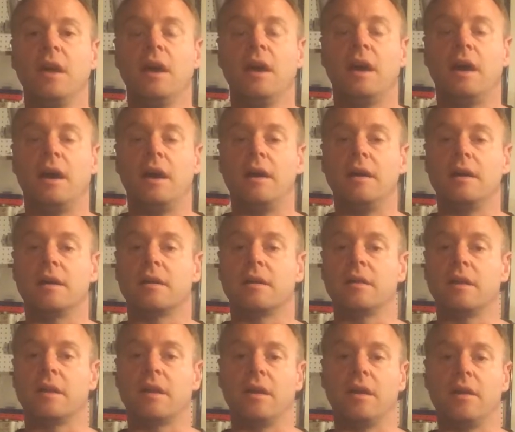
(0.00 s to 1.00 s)
uh,
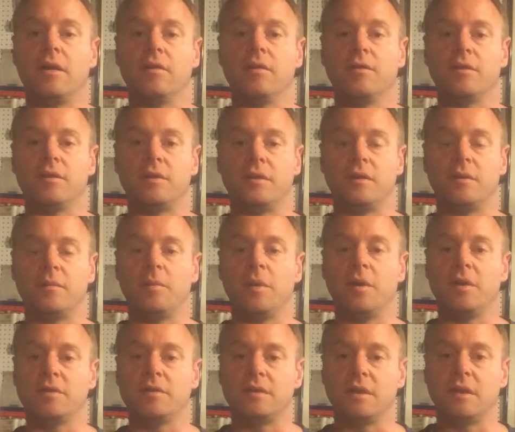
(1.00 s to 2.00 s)
click on over to
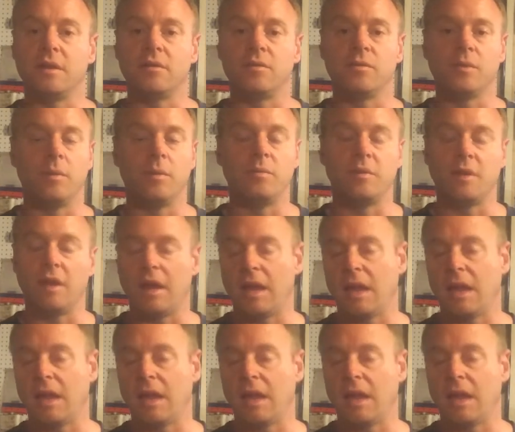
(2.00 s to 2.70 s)
Paul Sellers' website.